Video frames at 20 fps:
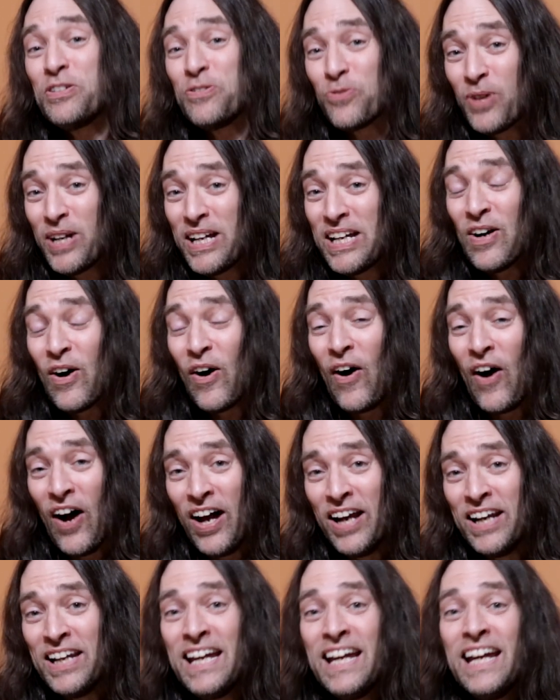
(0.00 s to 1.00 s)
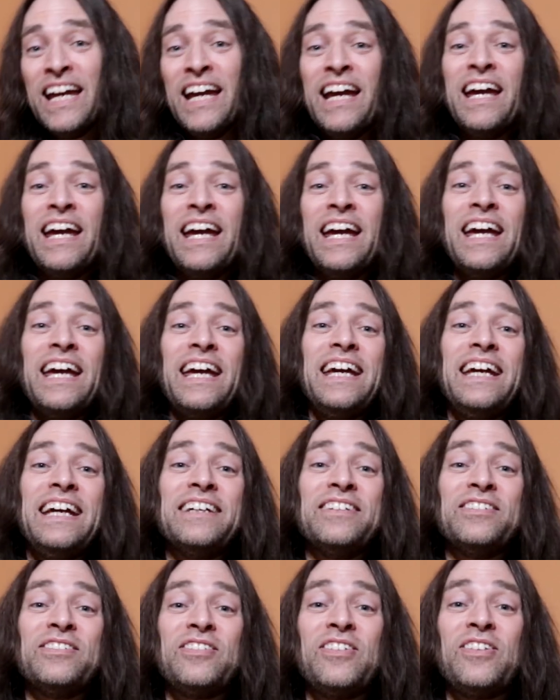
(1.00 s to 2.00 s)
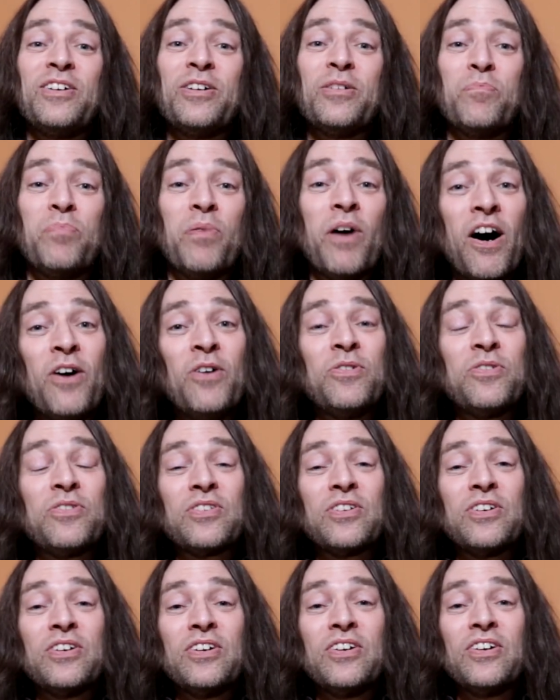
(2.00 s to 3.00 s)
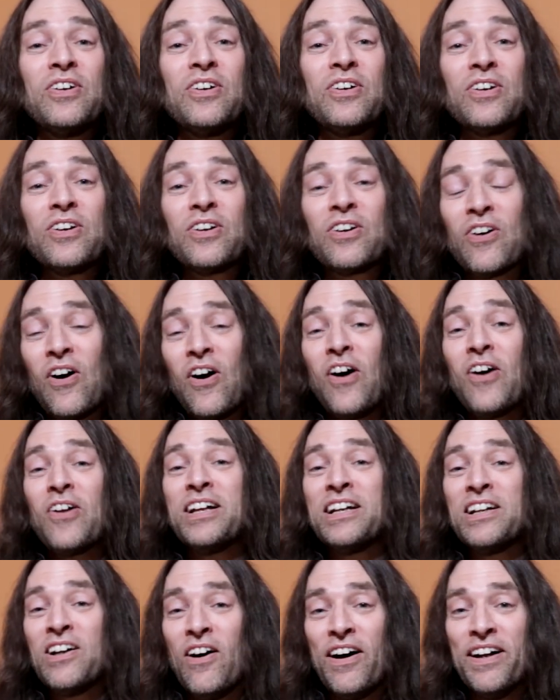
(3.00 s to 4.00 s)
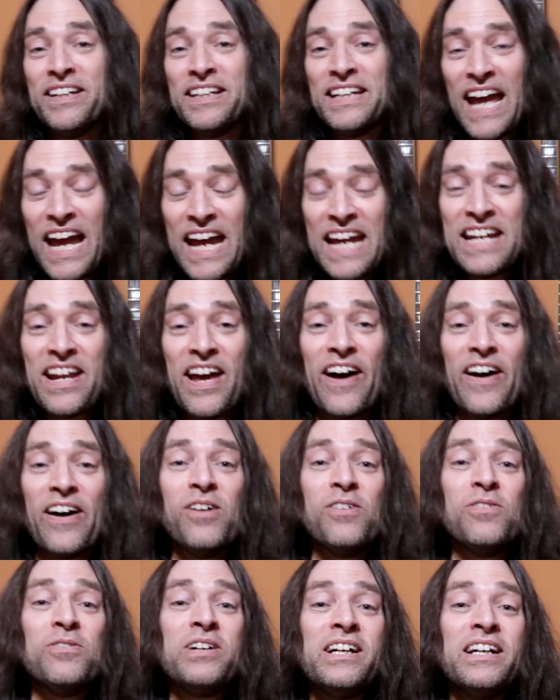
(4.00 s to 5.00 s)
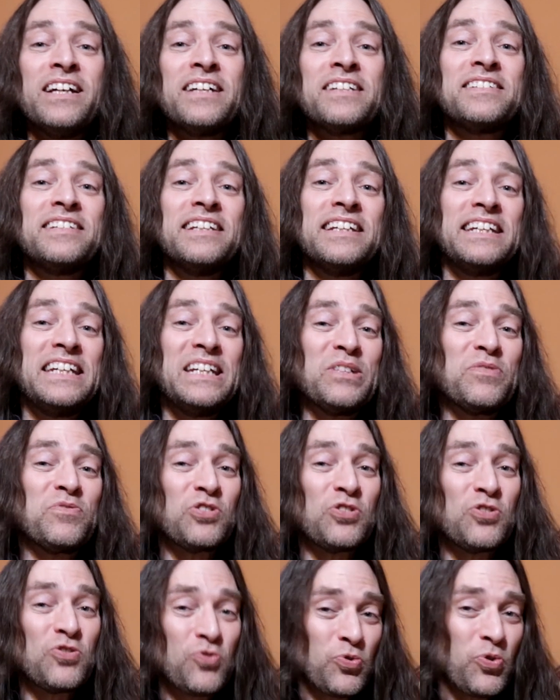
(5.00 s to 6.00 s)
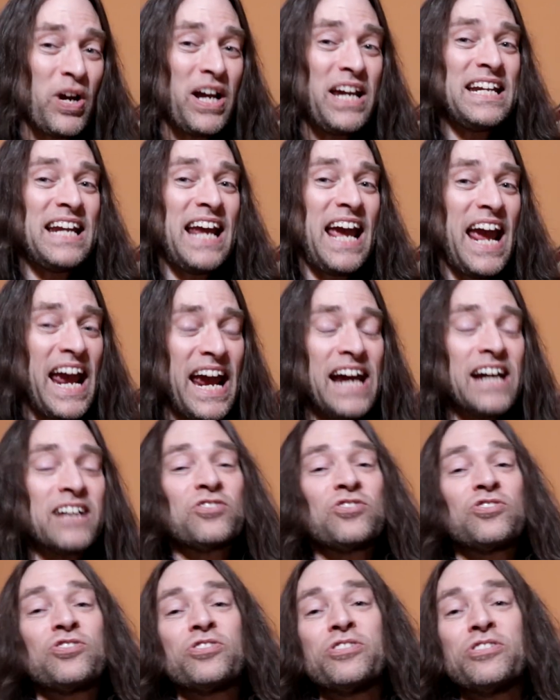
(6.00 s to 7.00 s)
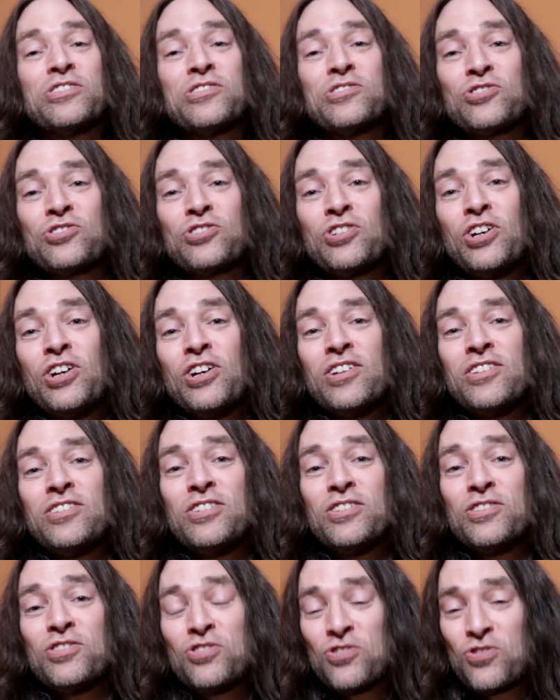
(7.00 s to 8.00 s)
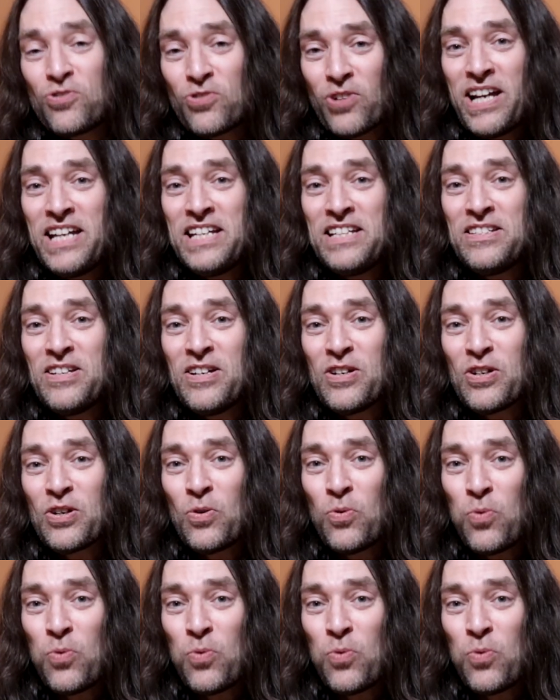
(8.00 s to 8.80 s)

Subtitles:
agree on is they're both calling on NATO to give straight answers to straight